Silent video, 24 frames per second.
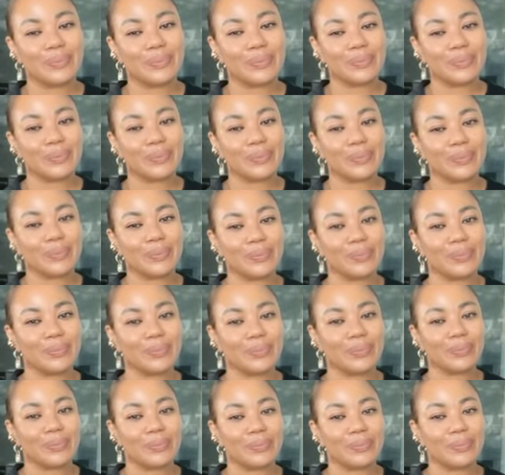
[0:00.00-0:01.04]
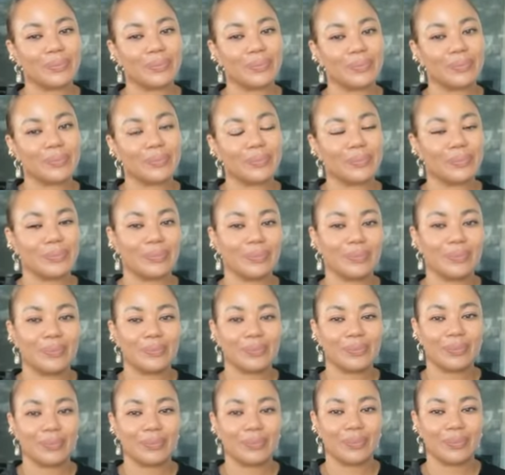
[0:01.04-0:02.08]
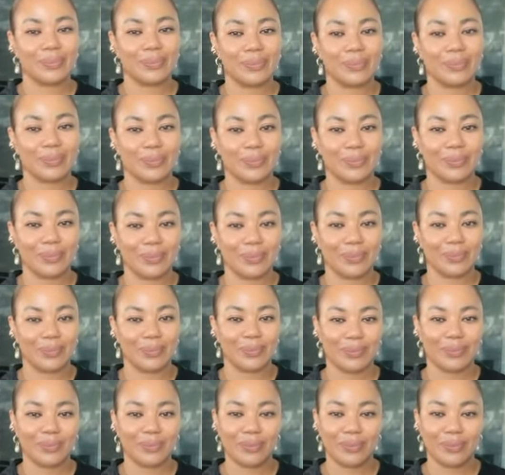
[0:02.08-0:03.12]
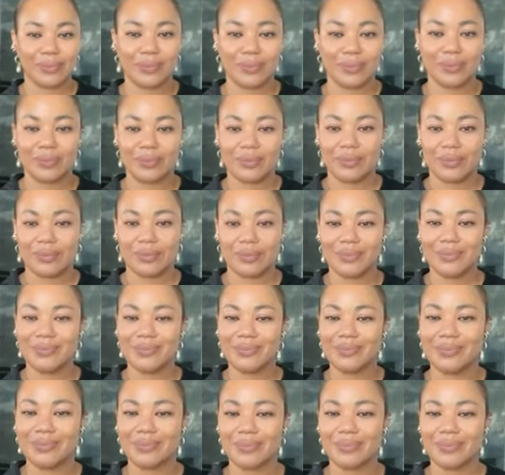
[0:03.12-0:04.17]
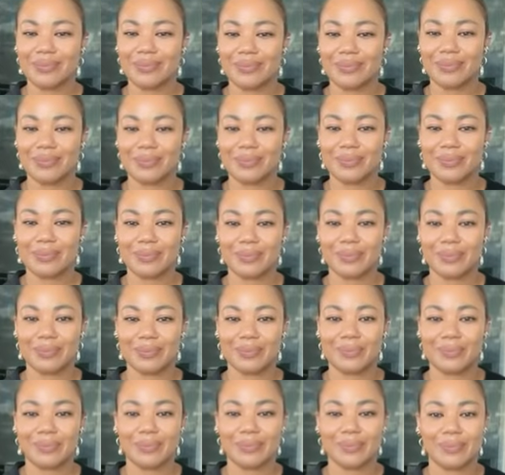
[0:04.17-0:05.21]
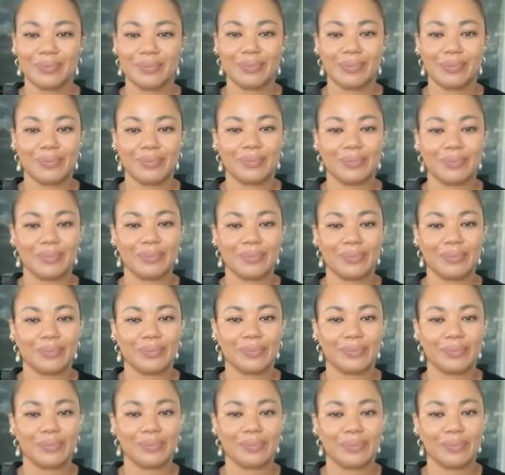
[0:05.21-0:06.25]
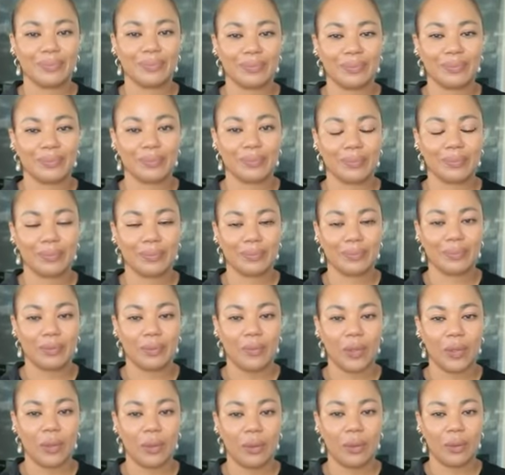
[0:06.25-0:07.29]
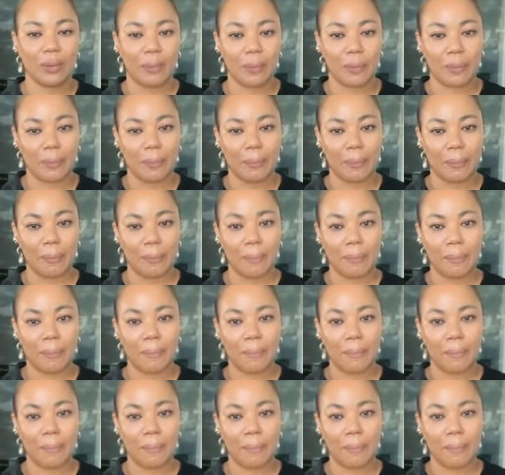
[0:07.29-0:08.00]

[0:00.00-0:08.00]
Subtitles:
The person shown says nothing.